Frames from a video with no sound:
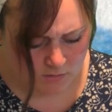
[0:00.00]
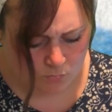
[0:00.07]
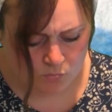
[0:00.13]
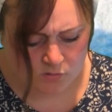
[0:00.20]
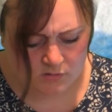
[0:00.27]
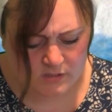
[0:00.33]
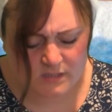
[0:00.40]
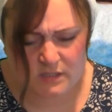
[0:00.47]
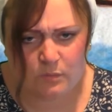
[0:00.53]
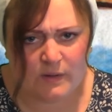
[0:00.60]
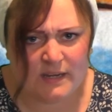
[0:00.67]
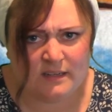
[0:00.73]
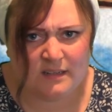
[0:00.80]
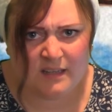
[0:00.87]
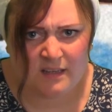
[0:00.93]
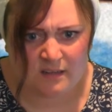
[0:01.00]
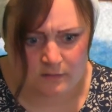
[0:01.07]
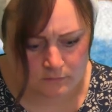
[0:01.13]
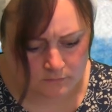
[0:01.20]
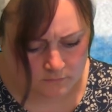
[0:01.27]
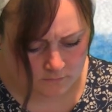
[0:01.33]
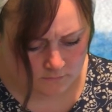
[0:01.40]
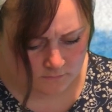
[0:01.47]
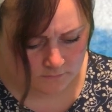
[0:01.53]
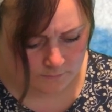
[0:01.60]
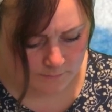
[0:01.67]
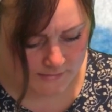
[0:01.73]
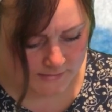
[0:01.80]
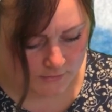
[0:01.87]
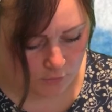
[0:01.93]
What does he weigh now?
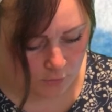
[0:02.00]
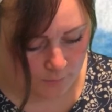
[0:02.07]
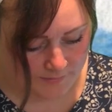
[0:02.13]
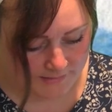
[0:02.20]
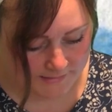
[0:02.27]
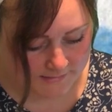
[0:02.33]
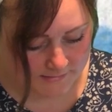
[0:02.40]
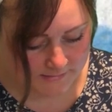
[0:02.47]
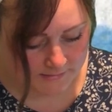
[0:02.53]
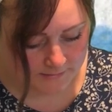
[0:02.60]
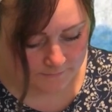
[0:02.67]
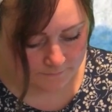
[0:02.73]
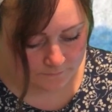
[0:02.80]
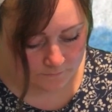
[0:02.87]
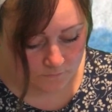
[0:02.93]
Mr. Hoppy asked her.